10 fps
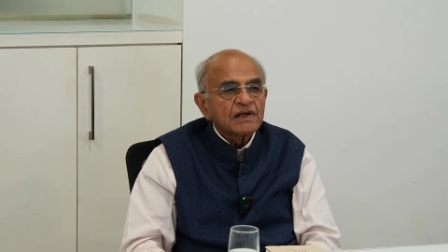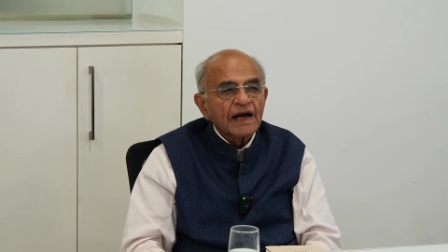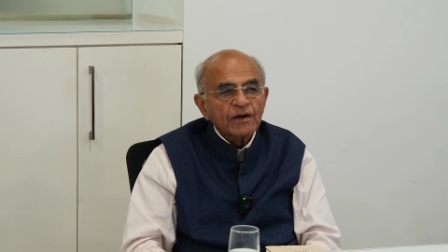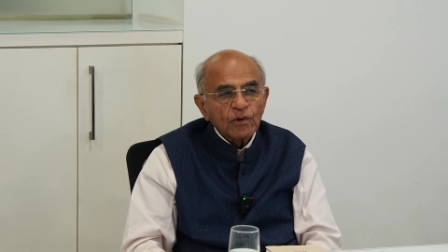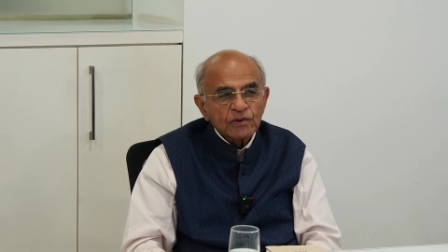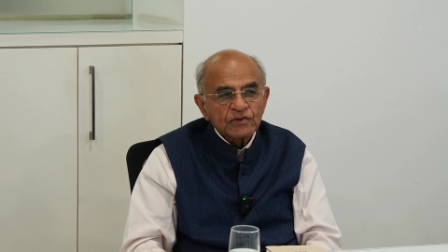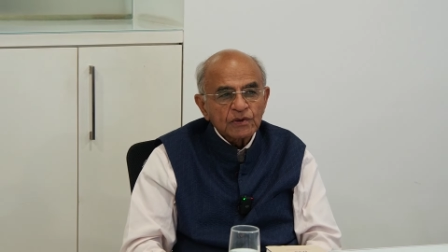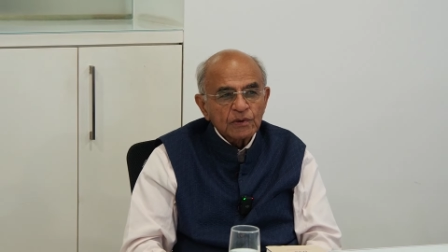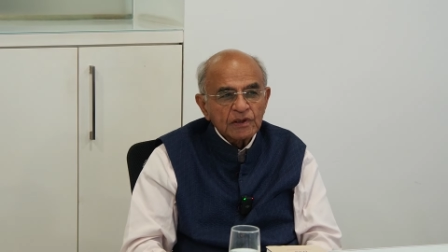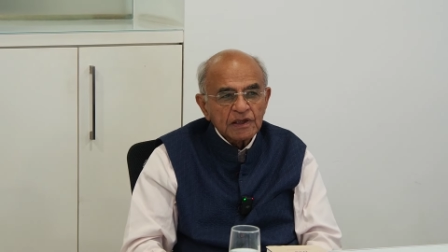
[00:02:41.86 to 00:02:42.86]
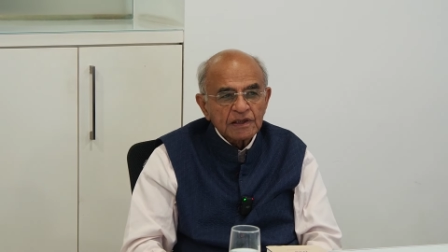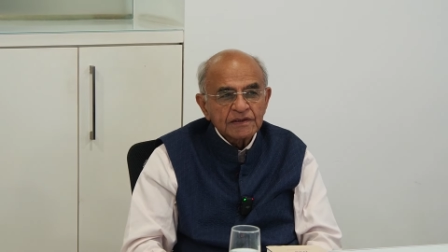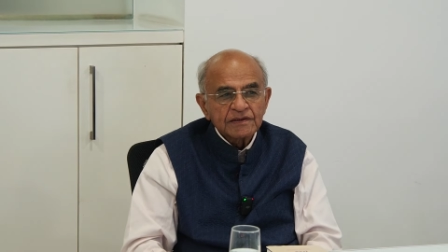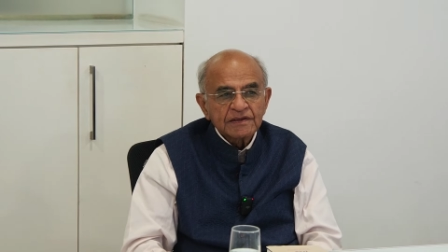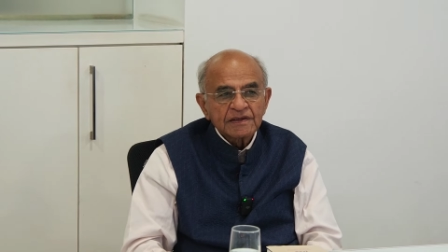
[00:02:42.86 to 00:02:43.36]
I also
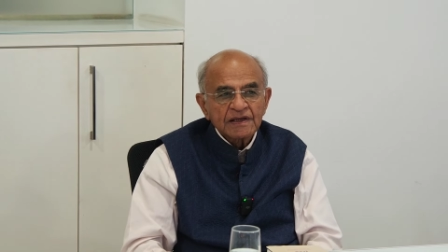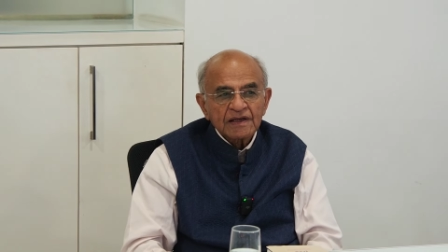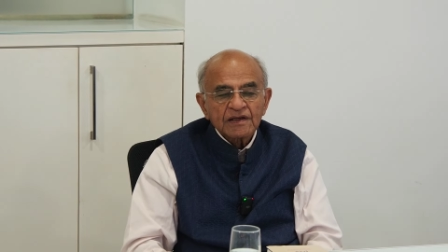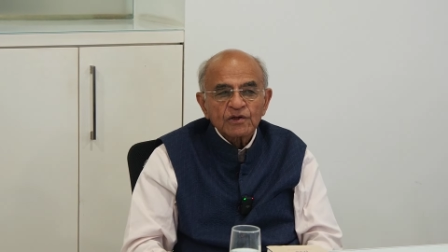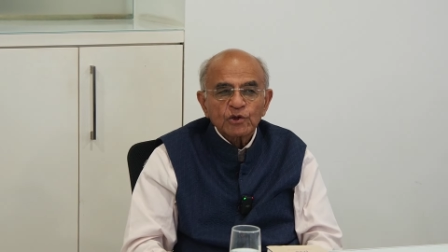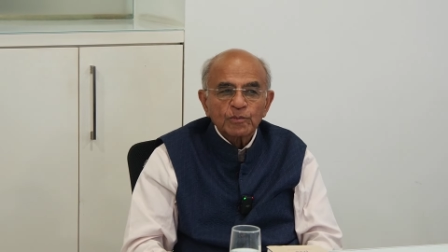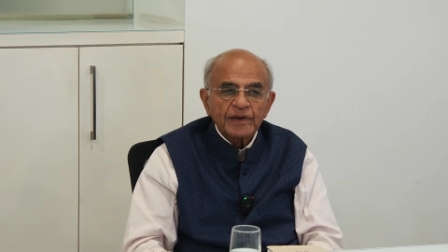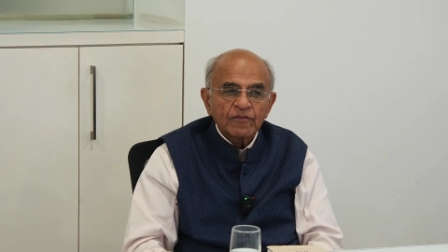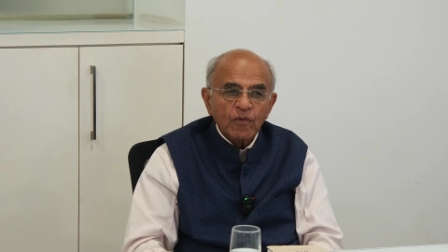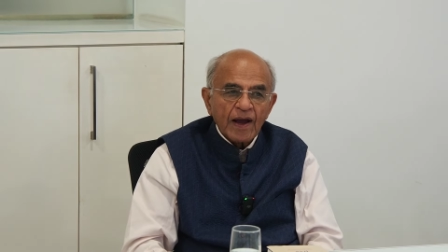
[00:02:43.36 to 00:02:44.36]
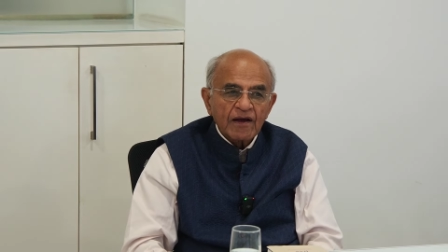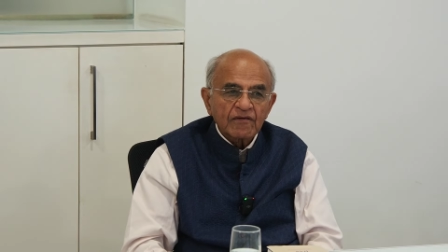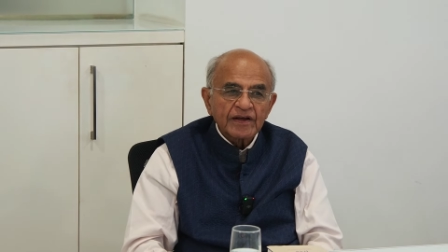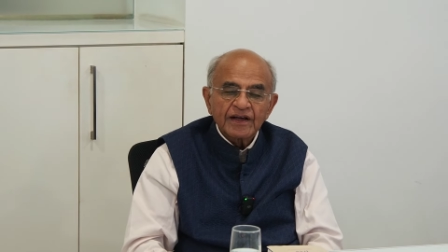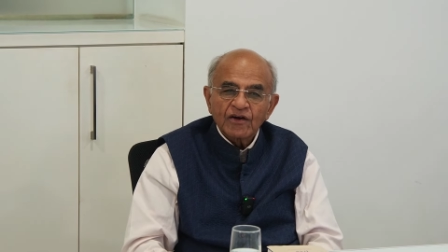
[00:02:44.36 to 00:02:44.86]
learned to be
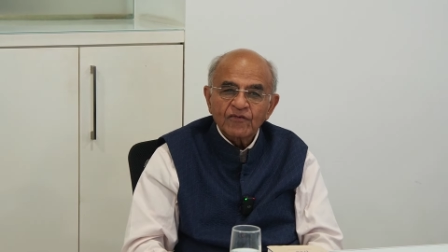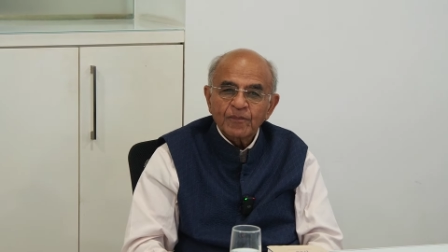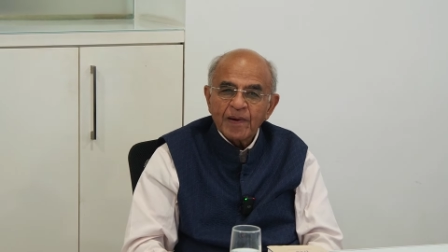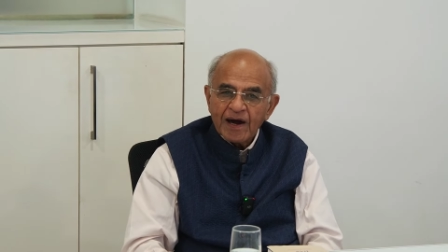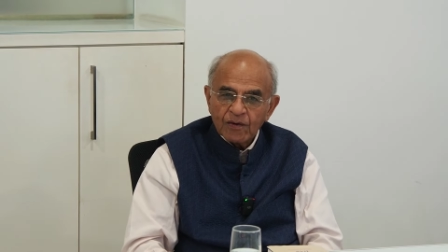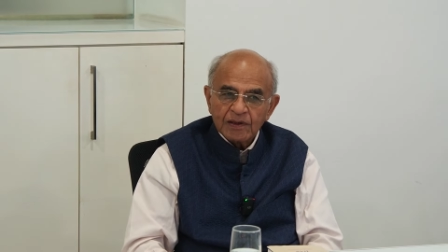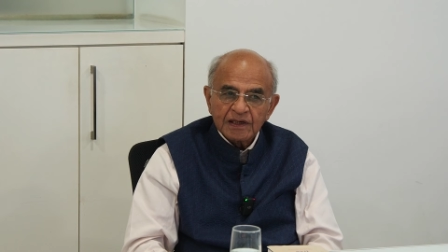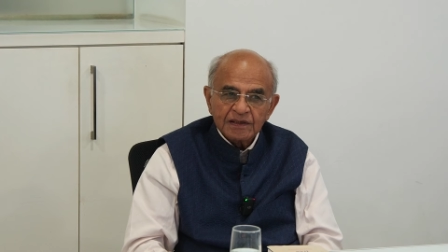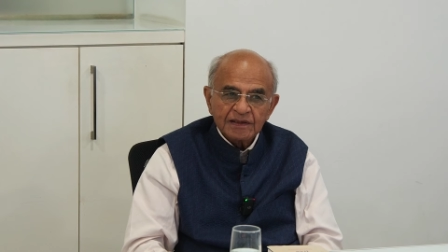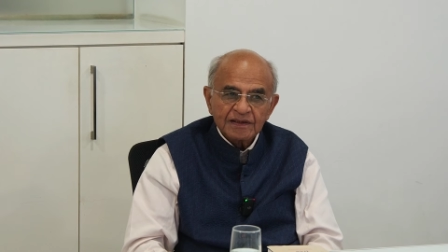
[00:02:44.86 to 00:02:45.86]
wary of power,